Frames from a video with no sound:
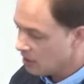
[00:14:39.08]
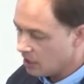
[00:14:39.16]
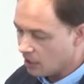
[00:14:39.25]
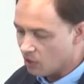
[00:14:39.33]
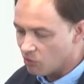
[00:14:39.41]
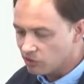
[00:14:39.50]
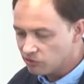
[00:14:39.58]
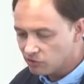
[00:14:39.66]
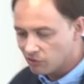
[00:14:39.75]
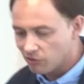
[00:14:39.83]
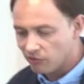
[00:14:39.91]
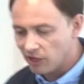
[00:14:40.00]
And I want to
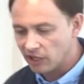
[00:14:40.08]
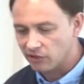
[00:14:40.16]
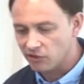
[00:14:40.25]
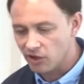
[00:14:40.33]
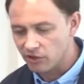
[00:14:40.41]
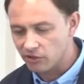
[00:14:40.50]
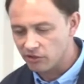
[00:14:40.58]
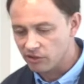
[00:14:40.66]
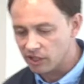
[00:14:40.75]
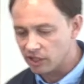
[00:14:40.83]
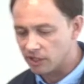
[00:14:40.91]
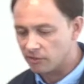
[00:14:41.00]
reflect on
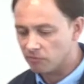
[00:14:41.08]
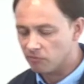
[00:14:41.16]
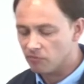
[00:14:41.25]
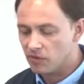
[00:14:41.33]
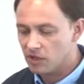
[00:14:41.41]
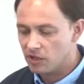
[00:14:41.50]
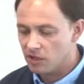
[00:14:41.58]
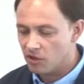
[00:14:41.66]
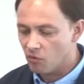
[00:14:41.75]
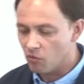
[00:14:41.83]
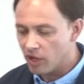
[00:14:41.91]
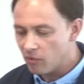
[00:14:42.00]
um,
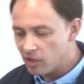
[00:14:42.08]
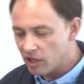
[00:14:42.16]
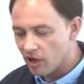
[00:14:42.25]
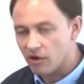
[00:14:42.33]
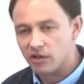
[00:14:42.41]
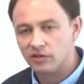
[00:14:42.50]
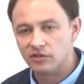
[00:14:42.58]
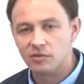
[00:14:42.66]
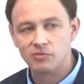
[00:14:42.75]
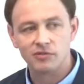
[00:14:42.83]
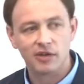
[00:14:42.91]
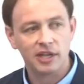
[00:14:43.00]
where we are in
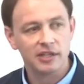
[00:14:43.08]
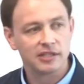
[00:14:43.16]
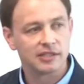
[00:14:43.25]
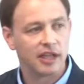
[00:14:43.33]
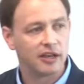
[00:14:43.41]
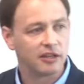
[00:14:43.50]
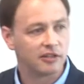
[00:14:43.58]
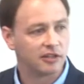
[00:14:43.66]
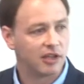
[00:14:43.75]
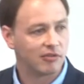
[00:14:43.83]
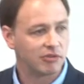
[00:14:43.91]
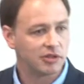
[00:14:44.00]
terms of understanding the
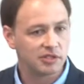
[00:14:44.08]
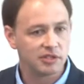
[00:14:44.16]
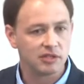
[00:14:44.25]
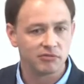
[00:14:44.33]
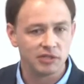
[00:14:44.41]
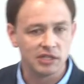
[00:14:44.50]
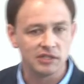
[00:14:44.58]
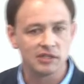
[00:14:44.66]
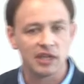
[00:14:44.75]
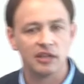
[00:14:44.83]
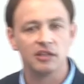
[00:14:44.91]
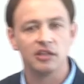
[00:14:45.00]
diversity of these
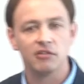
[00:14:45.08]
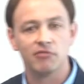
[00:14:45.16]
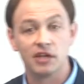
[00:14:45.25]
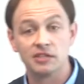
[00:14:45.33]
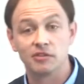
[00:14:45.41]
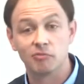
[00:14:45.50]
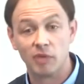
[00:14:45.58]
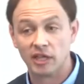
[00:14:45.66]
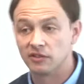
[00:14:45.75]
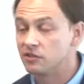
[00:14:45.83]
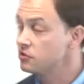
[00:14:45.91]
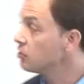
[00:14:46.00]
and the invasive
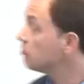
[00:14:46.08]
patterns